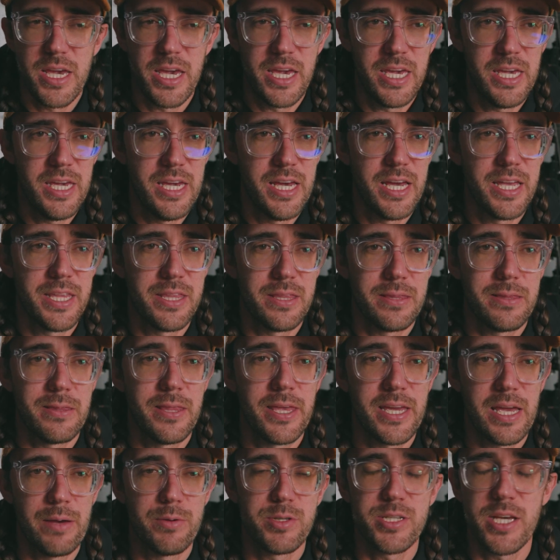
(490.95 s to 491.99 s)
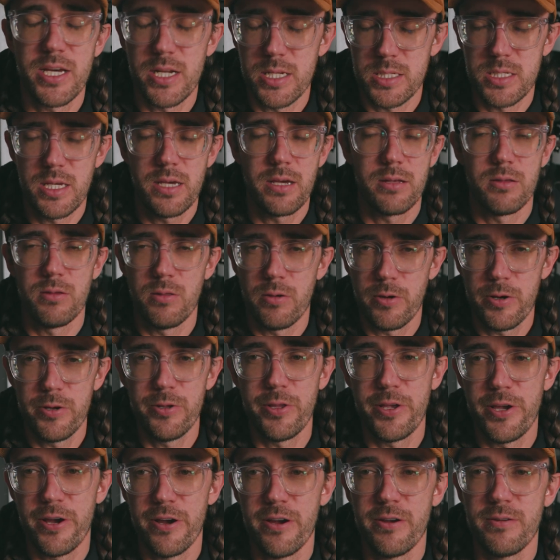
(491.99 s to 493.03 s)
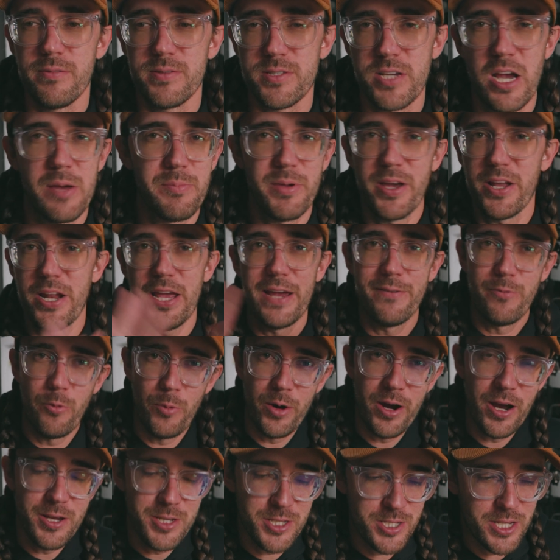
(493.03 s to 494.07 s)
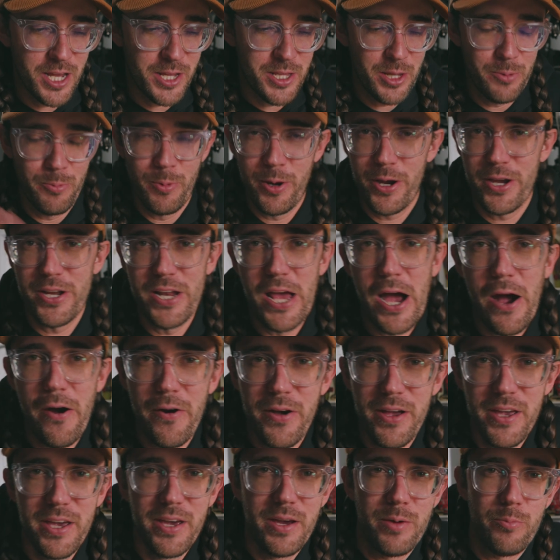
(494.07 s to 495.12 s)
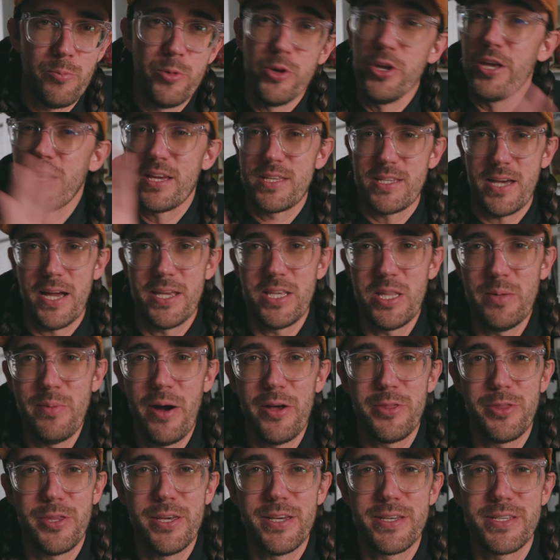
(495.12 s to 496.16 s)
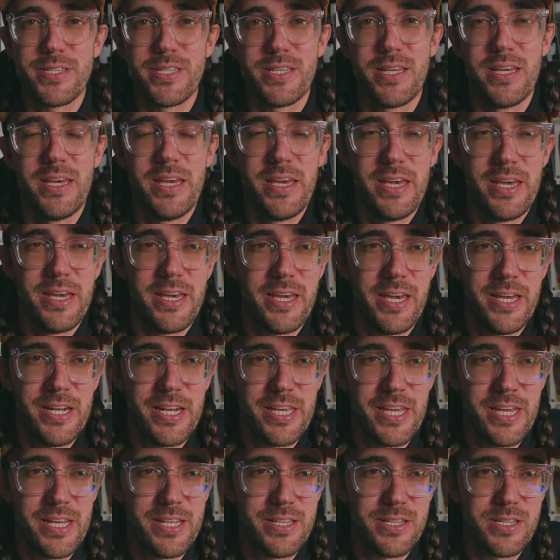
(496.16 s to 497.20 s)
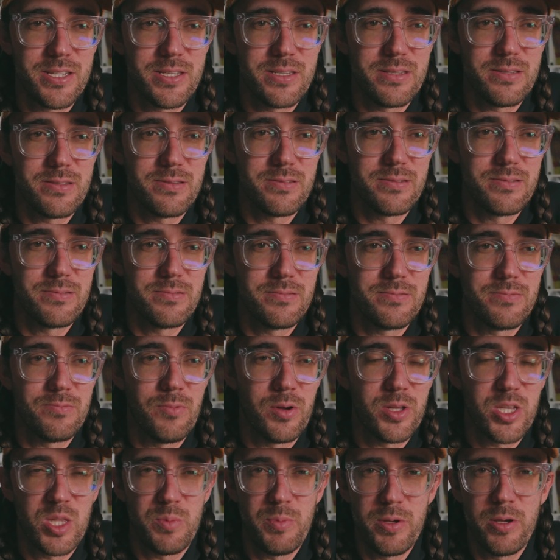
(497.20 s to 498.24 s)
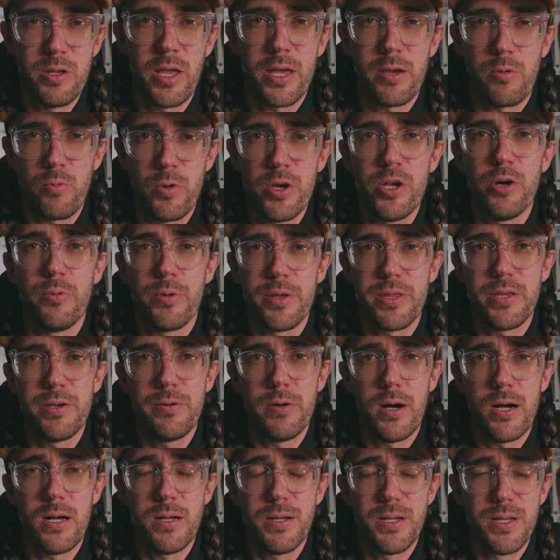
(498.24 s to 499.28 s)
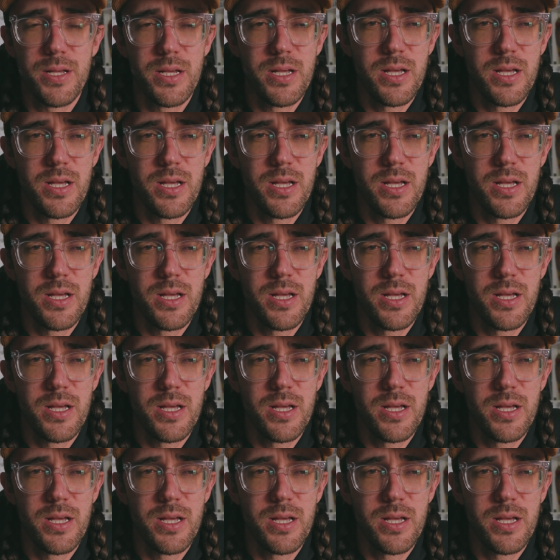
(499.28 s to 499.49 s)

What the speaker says: And like I was kind of saying a little earlier, so I'm kind of everywhere. I just got done working out, really excited about this. And again, just wanted to be like real with you all.